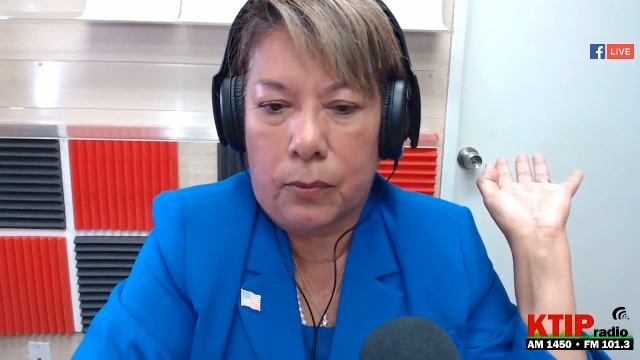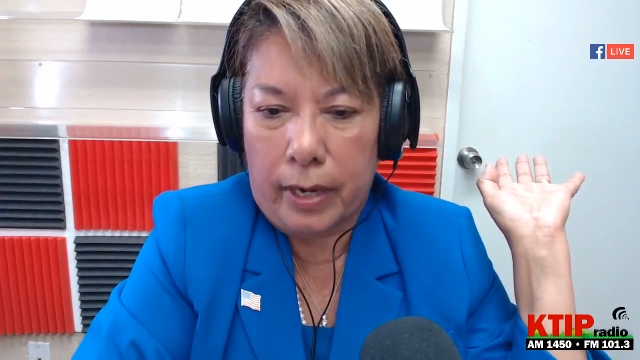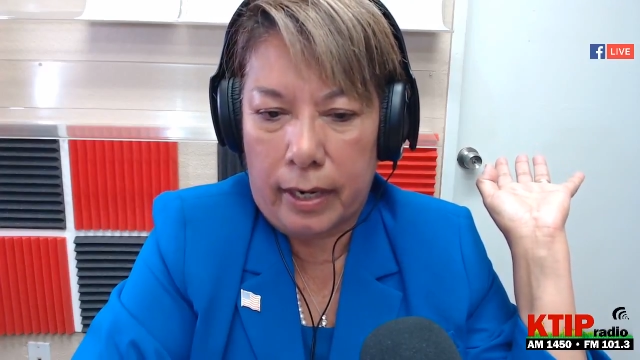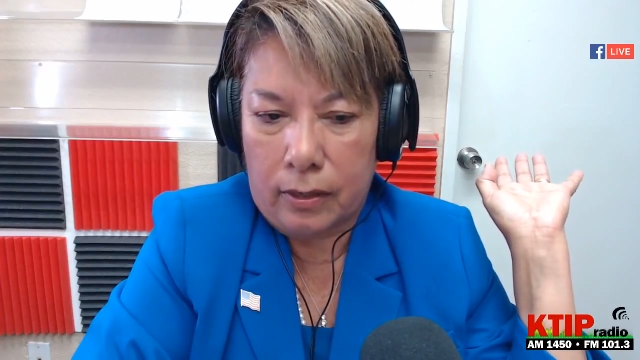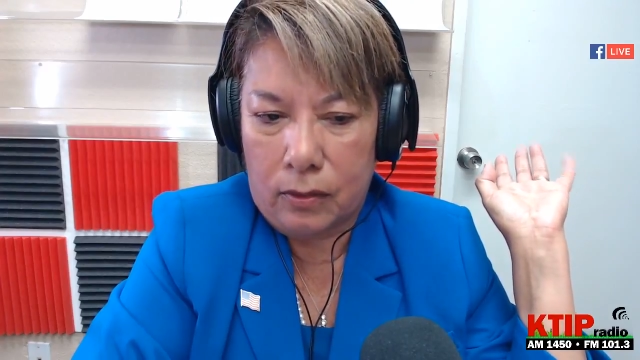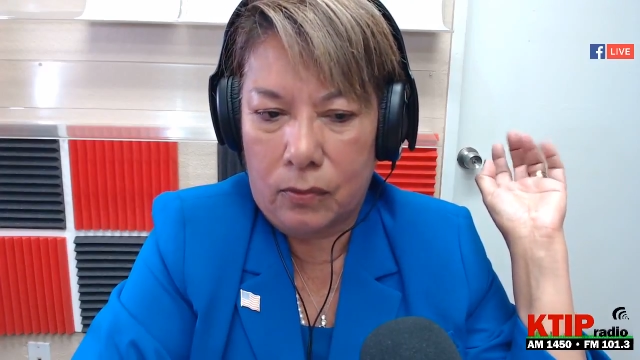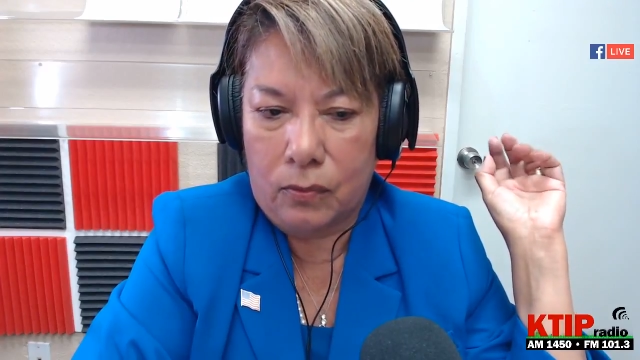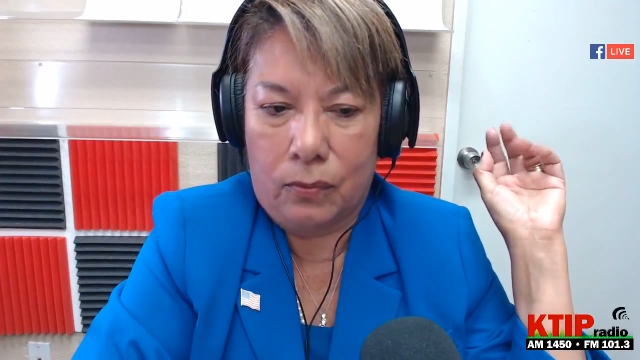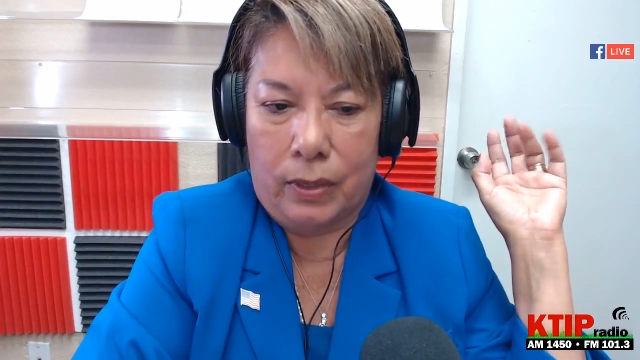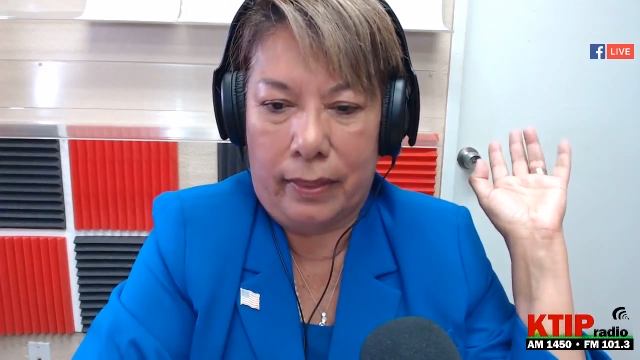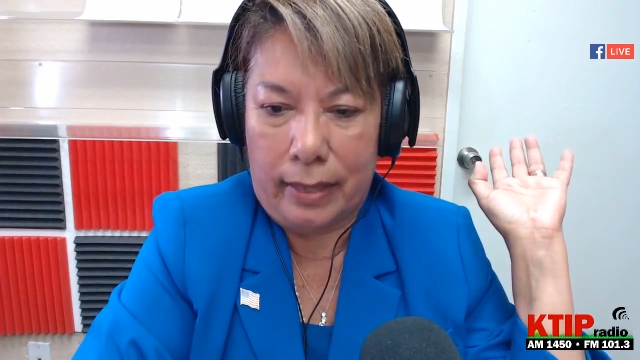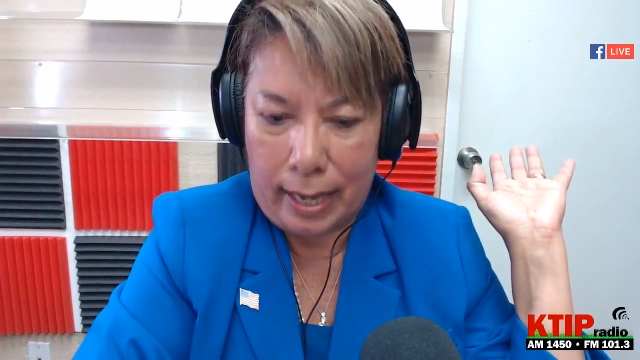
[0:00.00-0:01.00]
rail
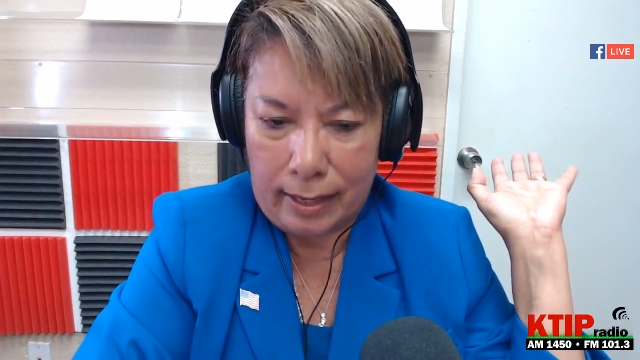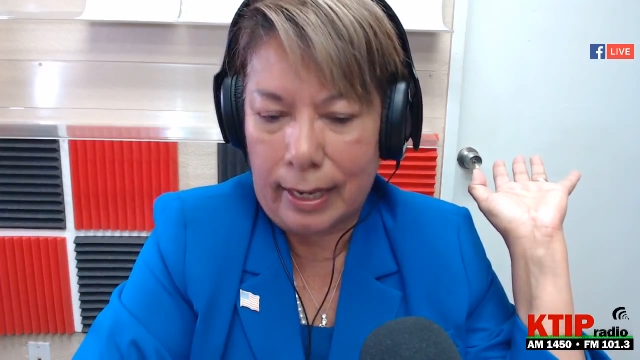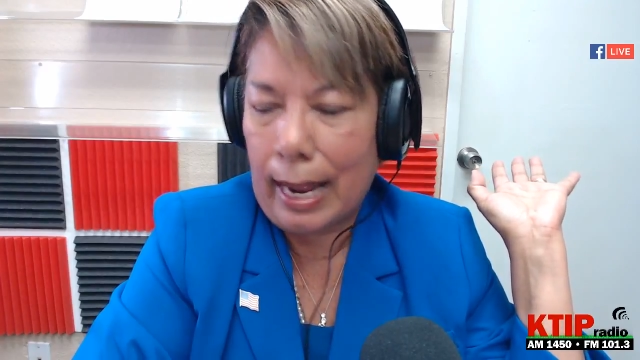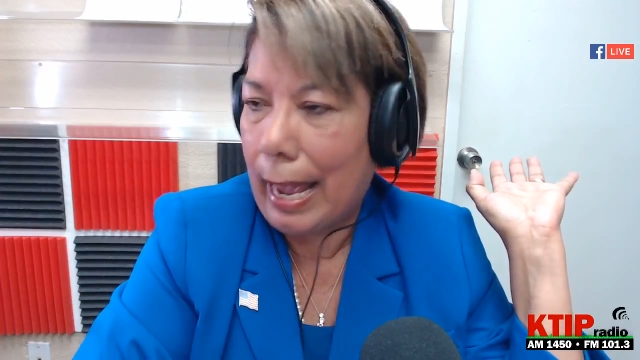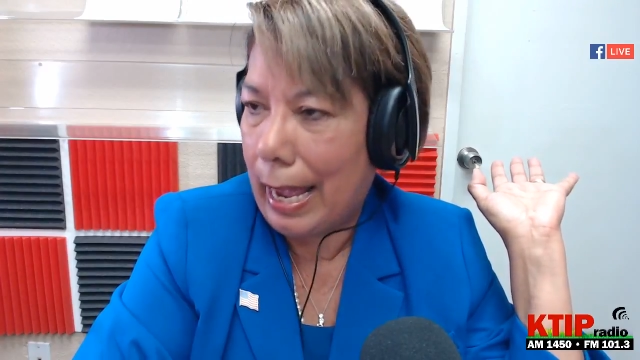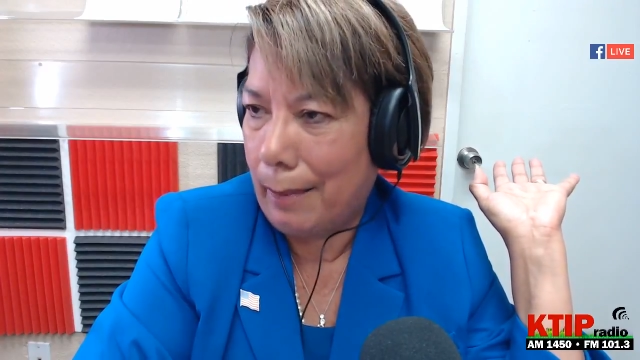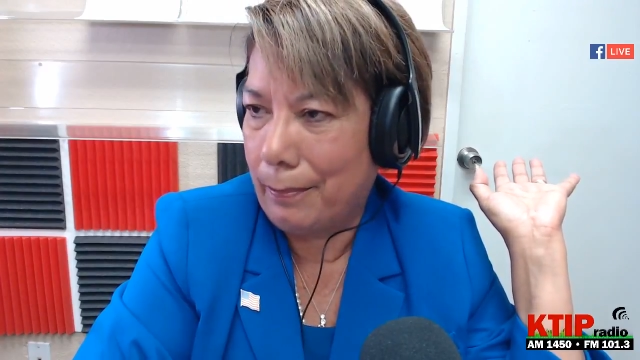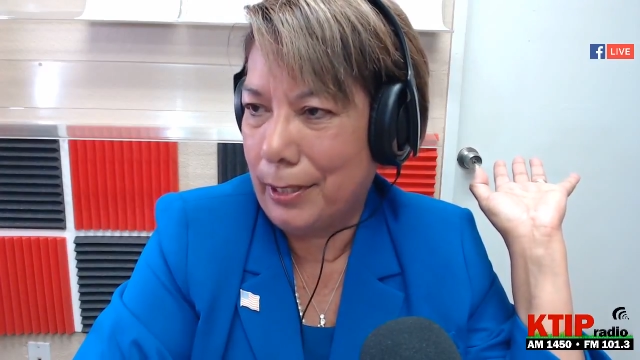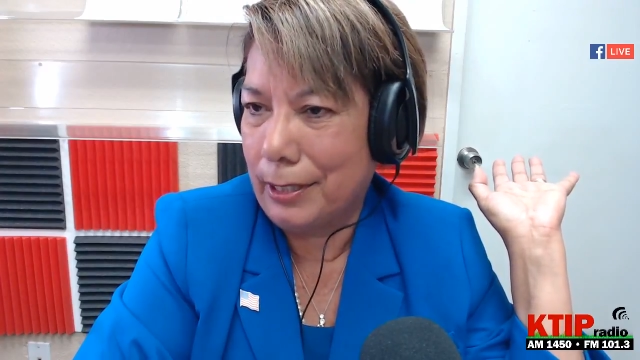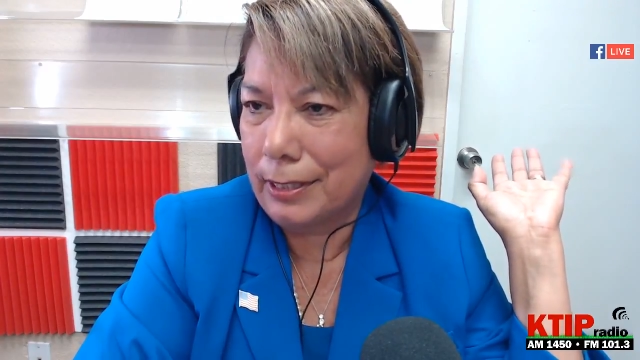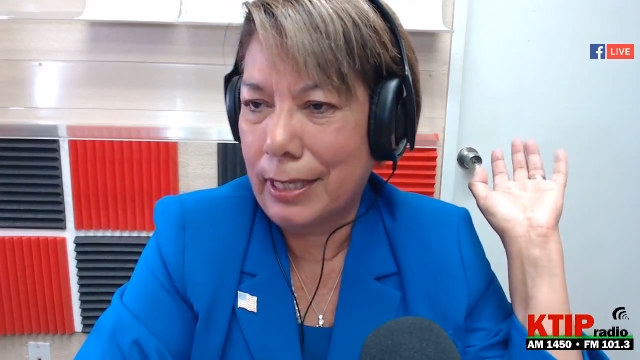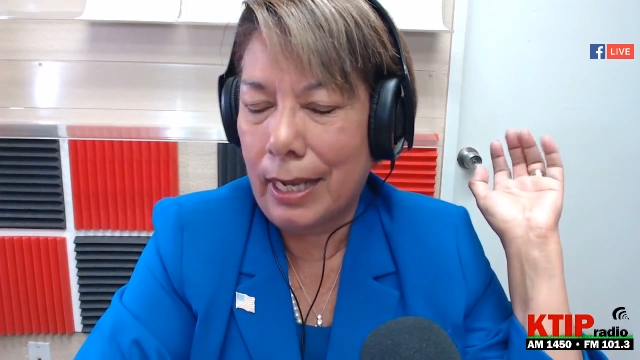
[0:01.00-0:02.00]
when that
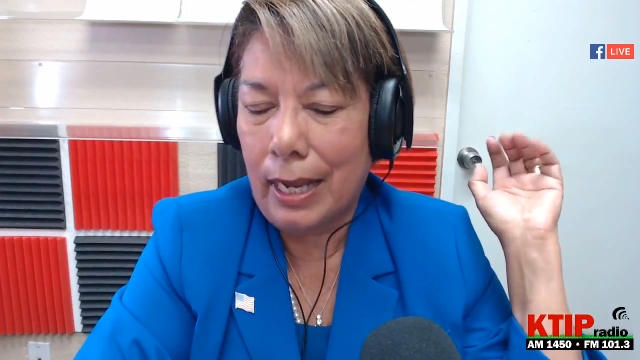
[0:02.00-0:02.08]
happens.